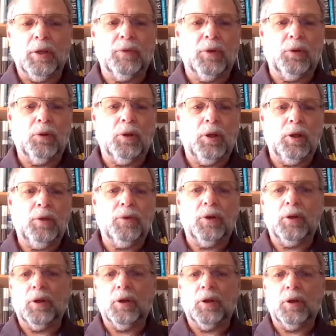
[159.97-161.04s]
Even
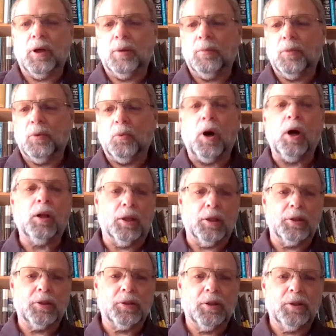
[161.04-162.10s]

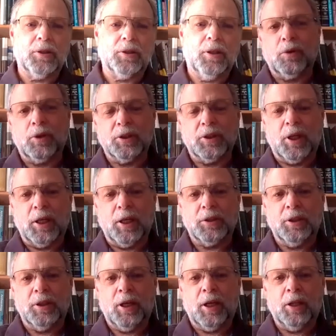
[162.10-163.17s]
Wallace
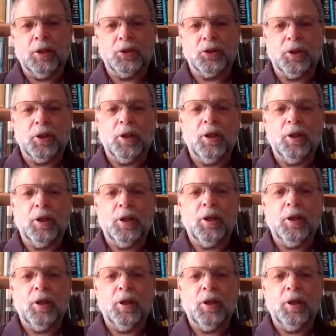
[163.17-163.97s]
criticized the analogy.